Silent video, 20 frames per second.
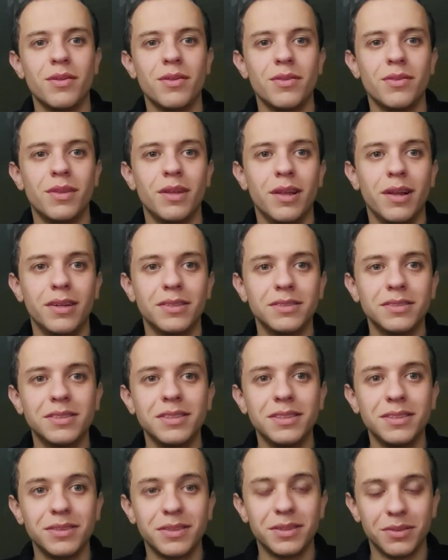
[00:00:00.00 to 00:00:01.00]
The last
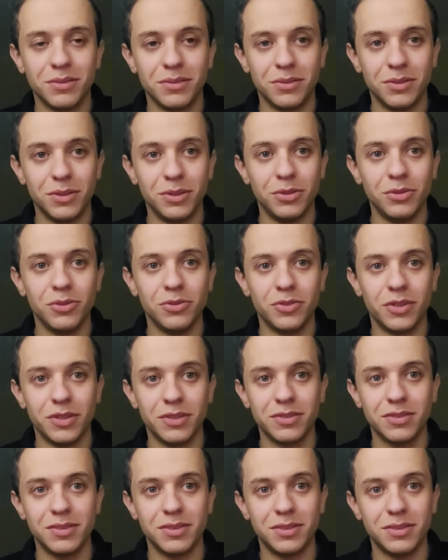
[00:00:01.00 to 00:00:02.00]
thing that the
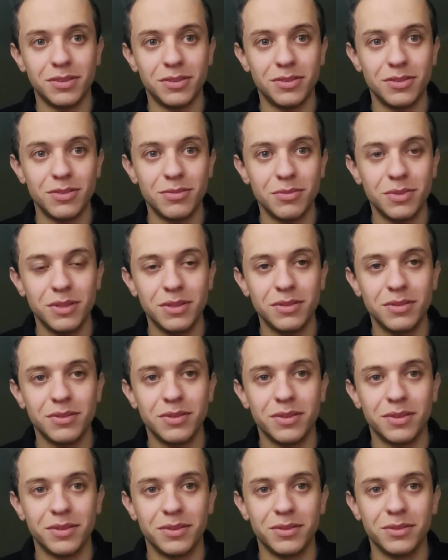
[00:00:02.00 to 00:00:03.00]
university did to me
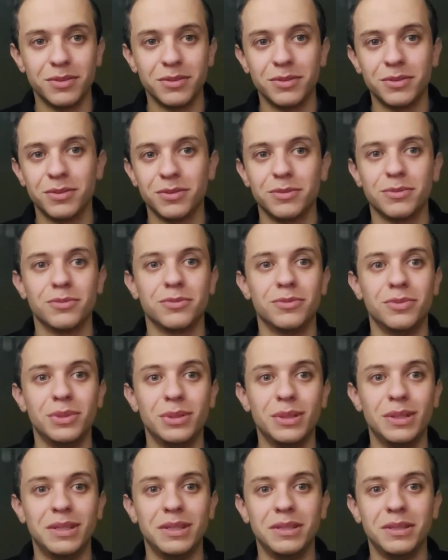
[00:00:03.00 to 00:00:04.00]
that
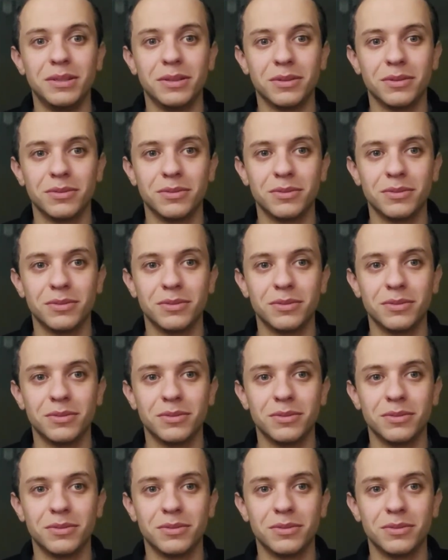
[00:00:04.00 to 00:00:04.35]
really